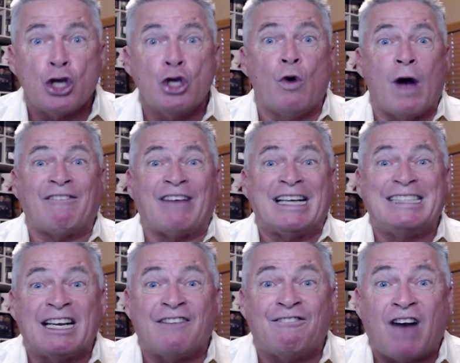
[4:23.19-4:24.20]
you have
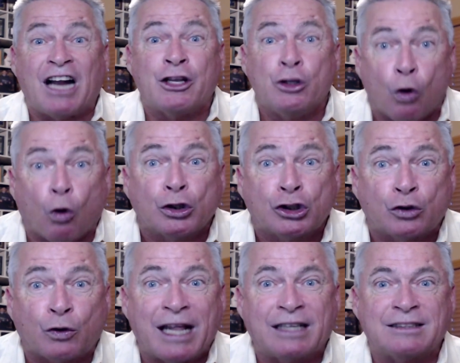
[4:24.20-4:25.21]
identified your
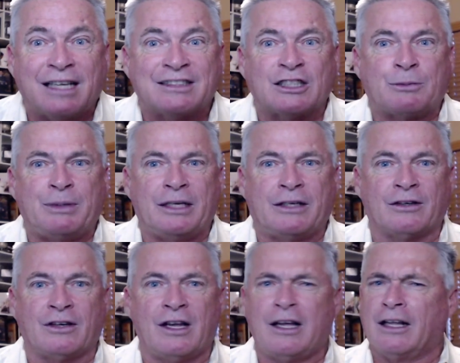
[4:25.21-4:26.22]
strengths as a speaker.